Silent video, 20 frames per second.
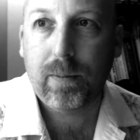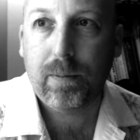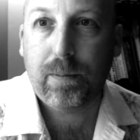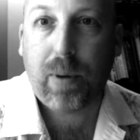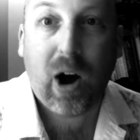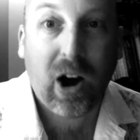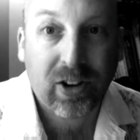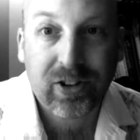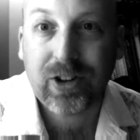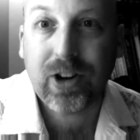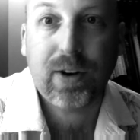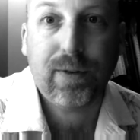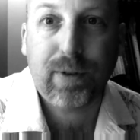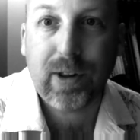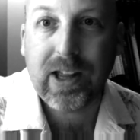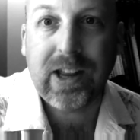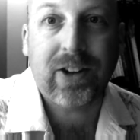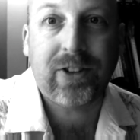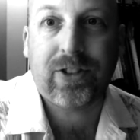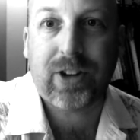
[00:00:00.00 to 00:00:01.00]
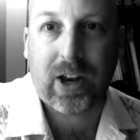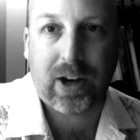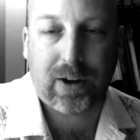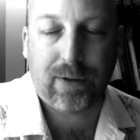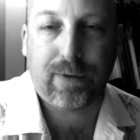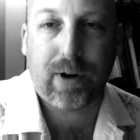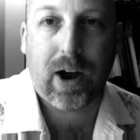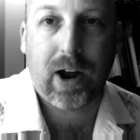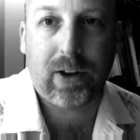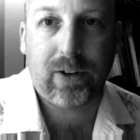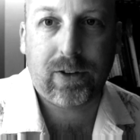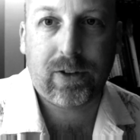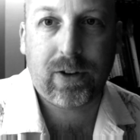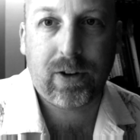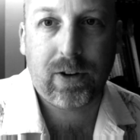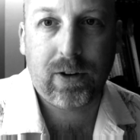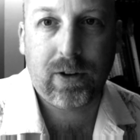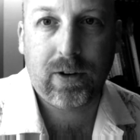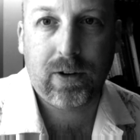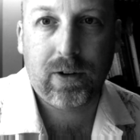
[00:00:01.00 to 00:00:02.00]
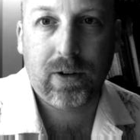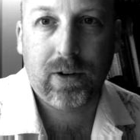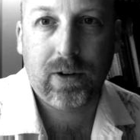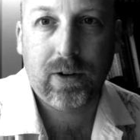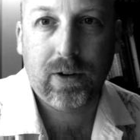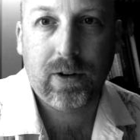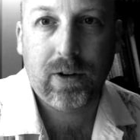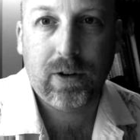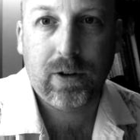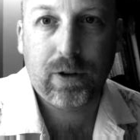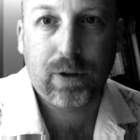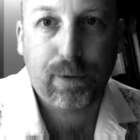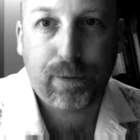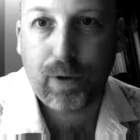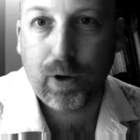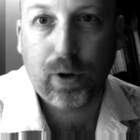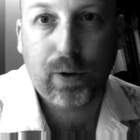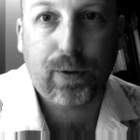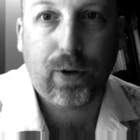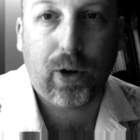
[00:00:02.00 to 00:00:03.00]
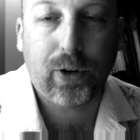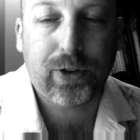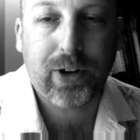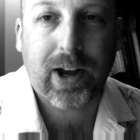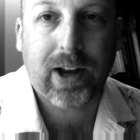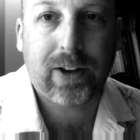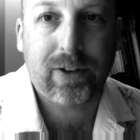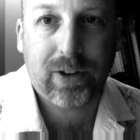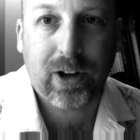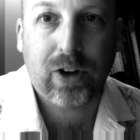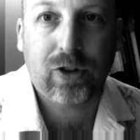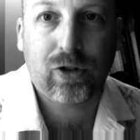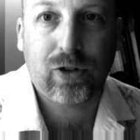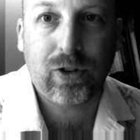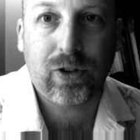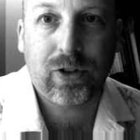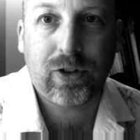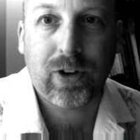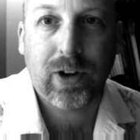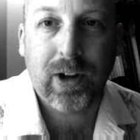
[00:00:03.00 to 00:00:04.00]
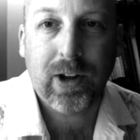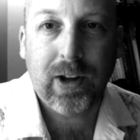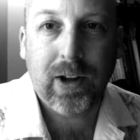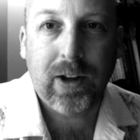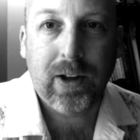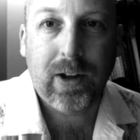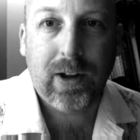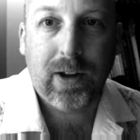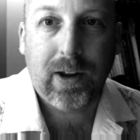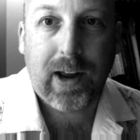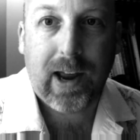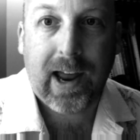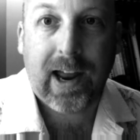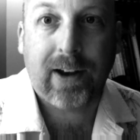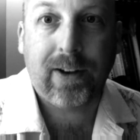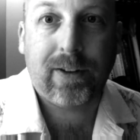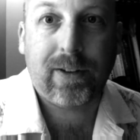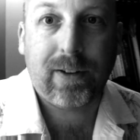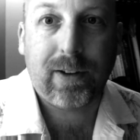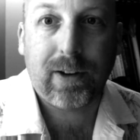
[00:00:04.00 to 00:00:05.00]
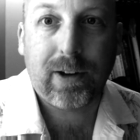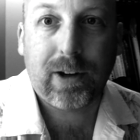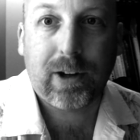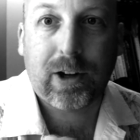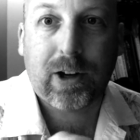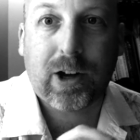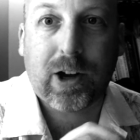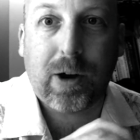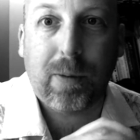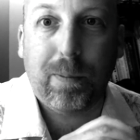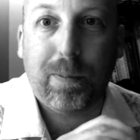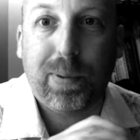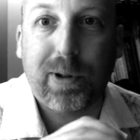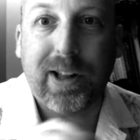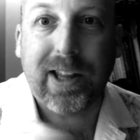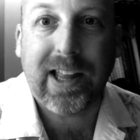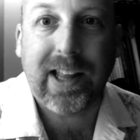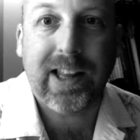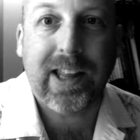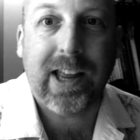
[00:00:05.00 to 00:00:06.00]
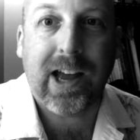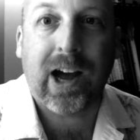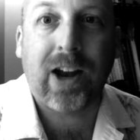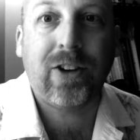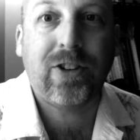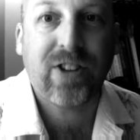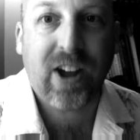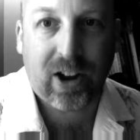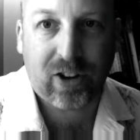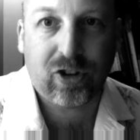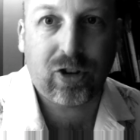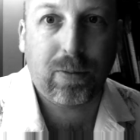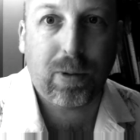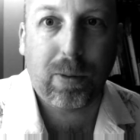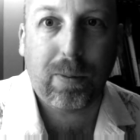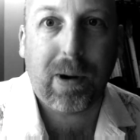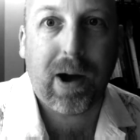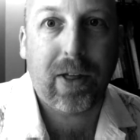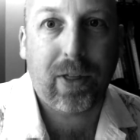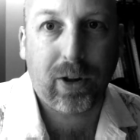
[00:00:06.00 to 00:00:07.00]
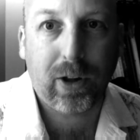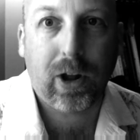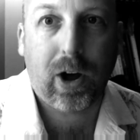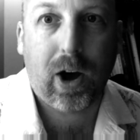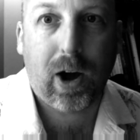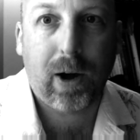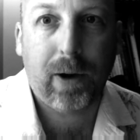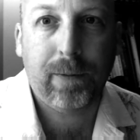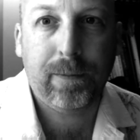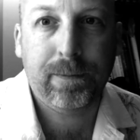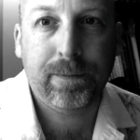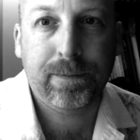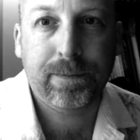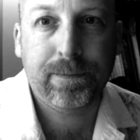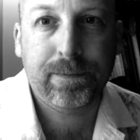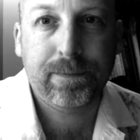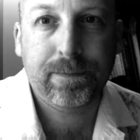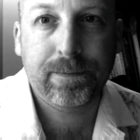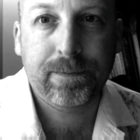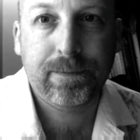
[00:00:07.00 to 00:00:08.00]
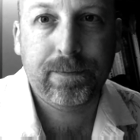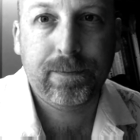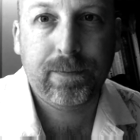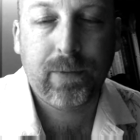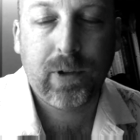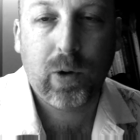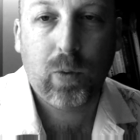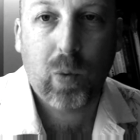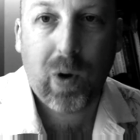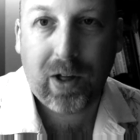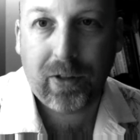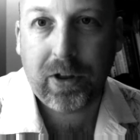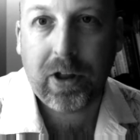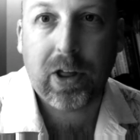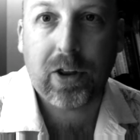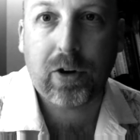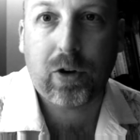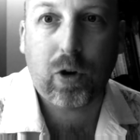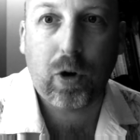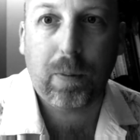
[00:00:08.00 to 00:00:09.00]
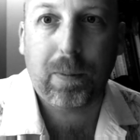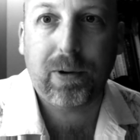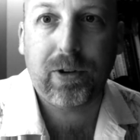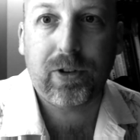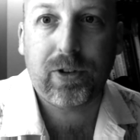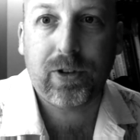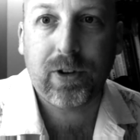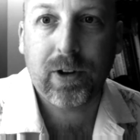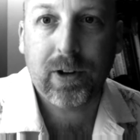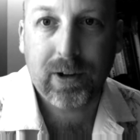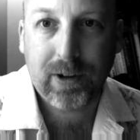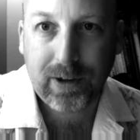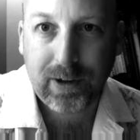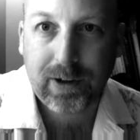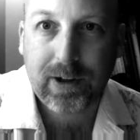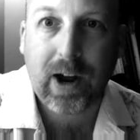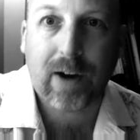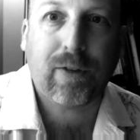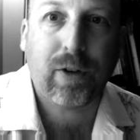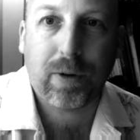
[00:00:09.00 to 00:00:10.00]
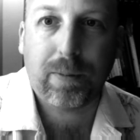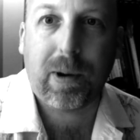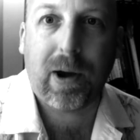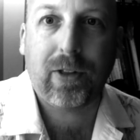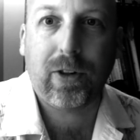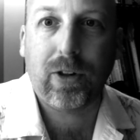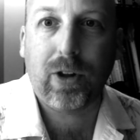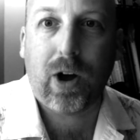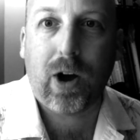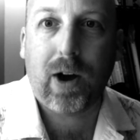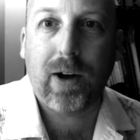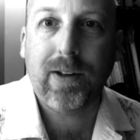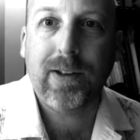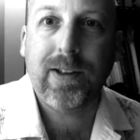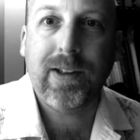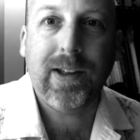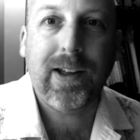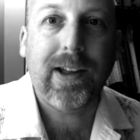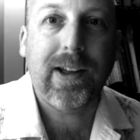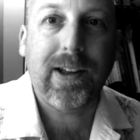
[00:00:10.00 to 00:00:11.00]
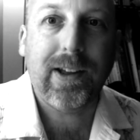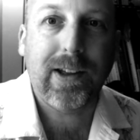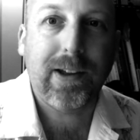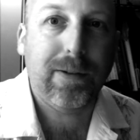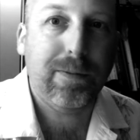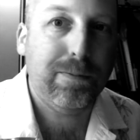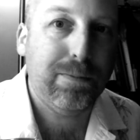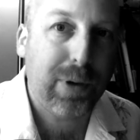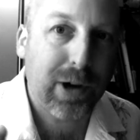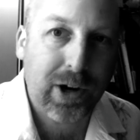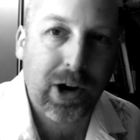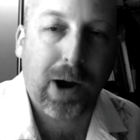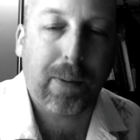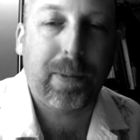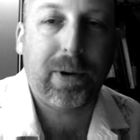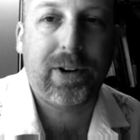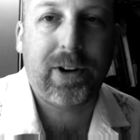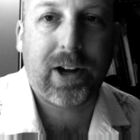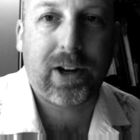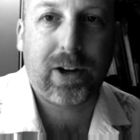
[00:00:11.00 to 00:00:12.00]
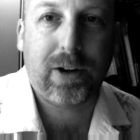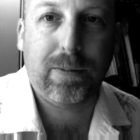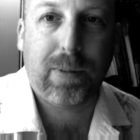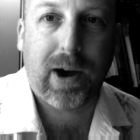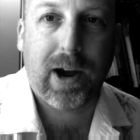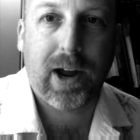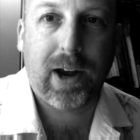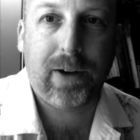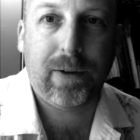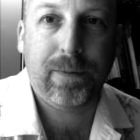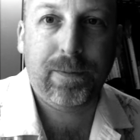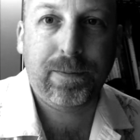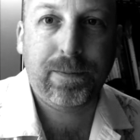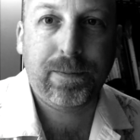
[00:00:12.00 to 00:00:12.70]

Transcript: positively incentivized to field false accusations and completely untouchable by the law, while the other group is governed by the law but not protected by it?